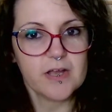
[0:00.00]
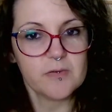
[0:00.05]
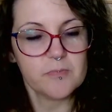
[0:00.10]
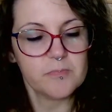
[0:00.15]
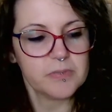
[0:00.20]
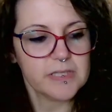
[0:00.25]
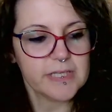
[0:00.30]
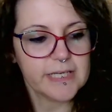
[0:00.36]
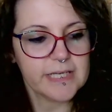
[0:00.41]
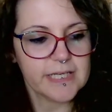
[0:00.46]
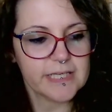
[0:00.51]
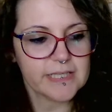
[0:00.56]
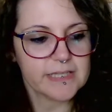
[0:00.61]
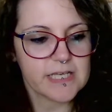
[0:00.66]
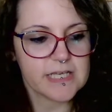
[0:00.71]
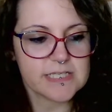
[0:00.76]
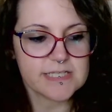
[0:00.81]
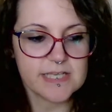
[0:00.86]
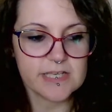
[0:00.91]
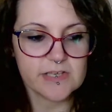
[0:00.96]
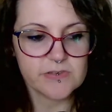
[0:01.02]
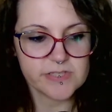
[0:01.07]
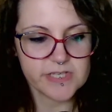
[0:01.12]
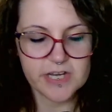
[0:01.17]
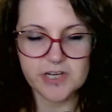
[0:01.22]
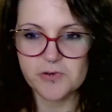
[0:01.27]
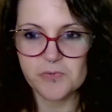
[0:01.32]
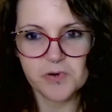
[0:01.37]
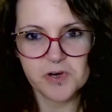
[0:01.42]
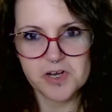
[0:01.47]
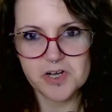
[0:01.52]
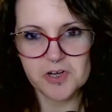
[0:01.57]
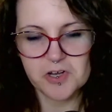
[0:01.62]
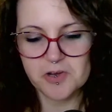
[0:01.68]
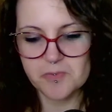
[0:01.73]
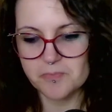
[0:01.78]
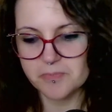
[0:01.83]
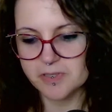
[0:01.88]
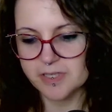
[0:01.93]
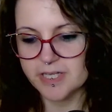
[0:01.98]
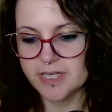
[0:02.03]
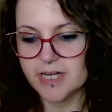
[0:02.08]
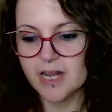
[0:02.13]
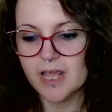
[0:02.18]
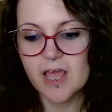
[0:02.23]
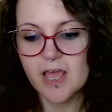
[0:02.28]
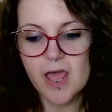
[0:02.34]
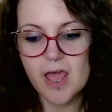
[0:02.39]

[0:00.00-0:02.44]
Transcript: completing things that you said you were going to complete,